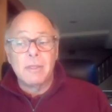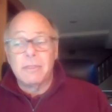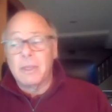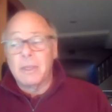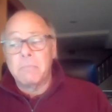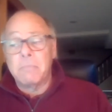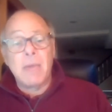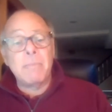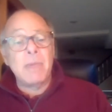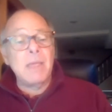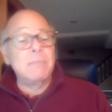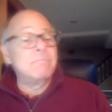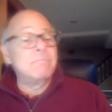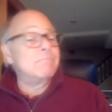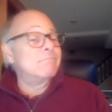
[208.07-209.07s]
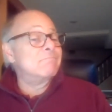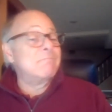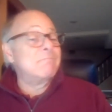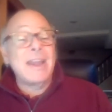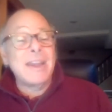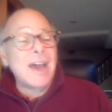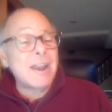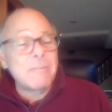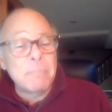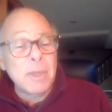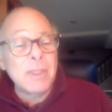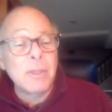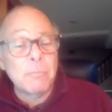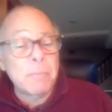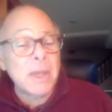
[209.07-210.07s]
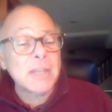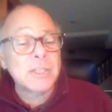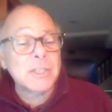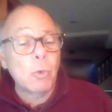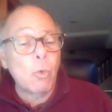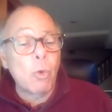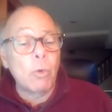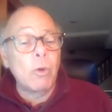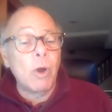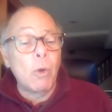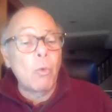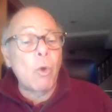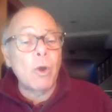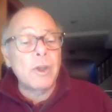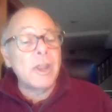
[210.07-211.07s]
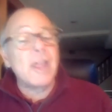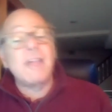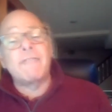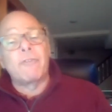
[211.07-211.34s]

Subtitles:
that maybe might not have been the best awardee